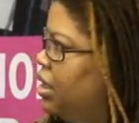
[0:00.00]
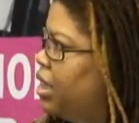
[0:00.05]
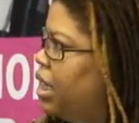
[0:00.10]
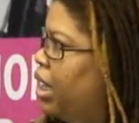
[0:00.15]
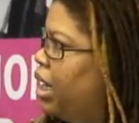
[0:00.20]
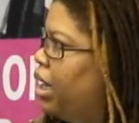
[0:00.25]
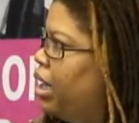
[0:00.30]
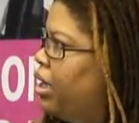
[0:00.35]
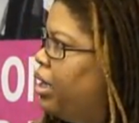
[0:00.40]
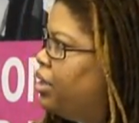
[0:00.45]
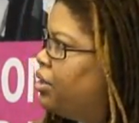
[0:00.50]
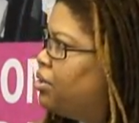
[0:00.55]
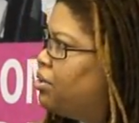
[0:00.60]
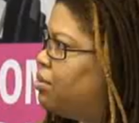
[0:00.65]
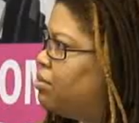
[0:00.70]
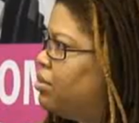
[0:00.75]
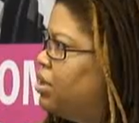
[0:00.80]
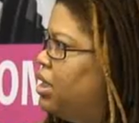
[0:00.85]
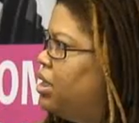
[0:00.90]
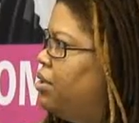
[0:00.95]
the
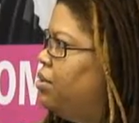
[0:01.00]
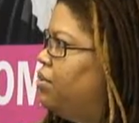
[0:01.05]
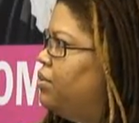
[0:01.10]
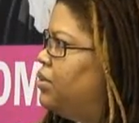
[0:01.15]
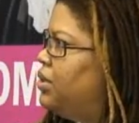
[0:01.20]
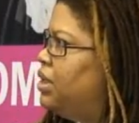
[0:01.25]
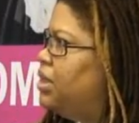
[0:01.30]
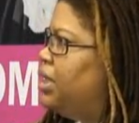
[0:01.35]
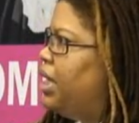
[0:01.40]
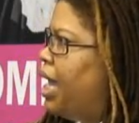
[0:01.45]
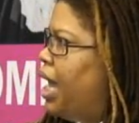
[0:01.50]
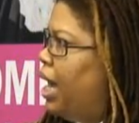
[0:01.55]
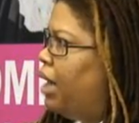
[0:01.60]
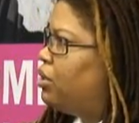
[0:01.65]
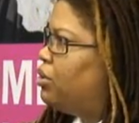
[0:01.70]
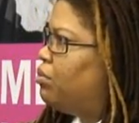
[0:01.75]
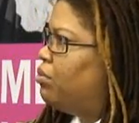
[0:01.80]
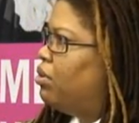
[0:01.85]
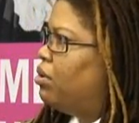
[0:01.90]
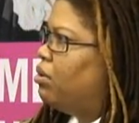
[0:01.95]
history and using the
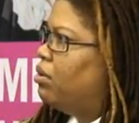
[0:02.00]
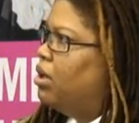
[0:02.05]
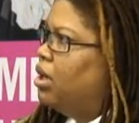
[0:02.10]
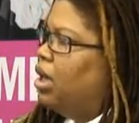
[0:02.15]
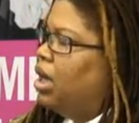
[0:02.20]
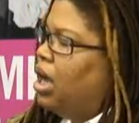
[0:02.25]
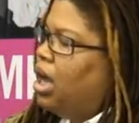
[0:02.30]
actual